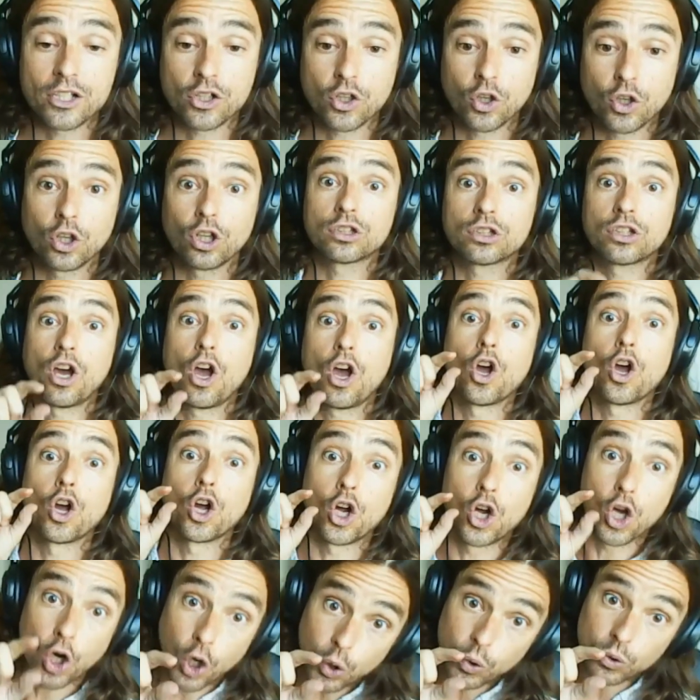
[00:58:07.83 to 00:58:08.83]
it's called
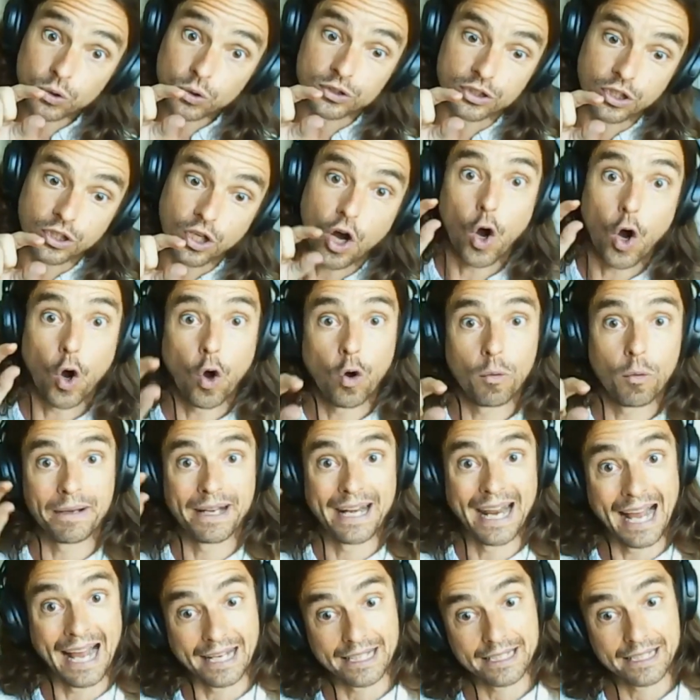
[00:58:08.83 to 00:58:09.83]
gold
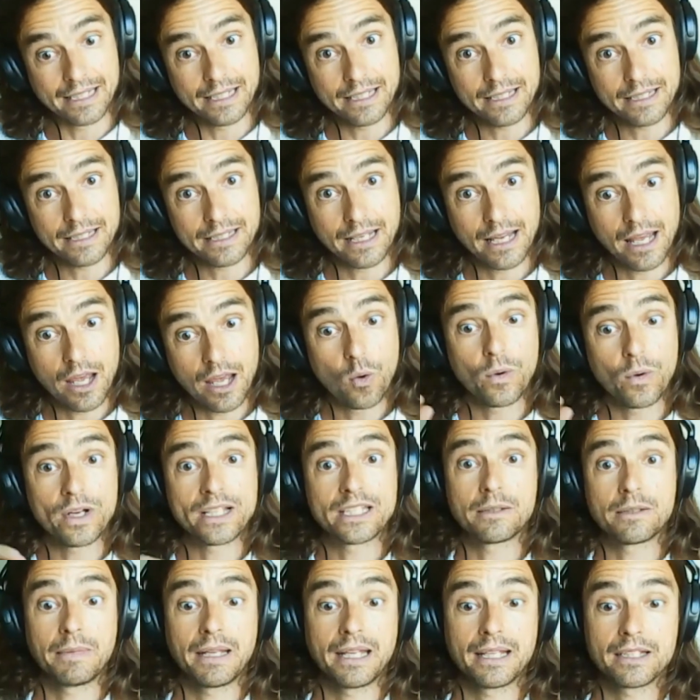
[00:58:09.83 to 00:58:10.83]
open access,
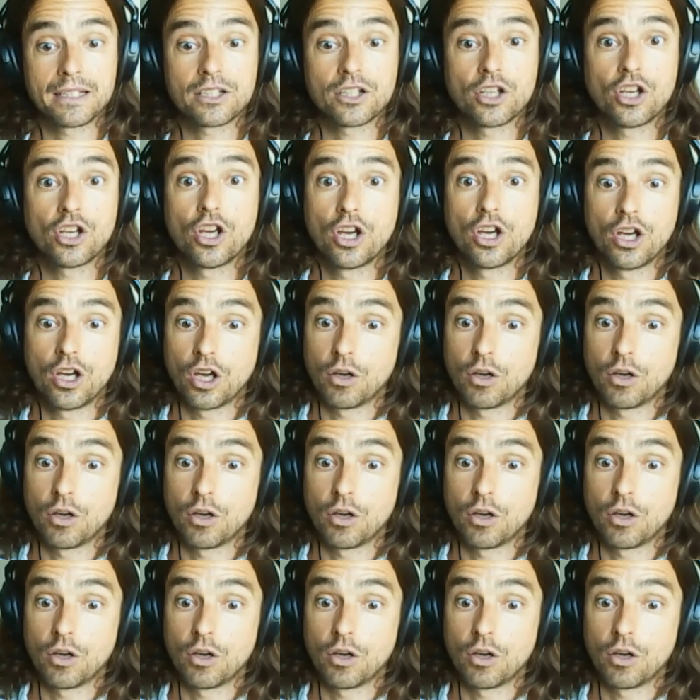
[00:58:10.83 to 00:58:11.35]
which means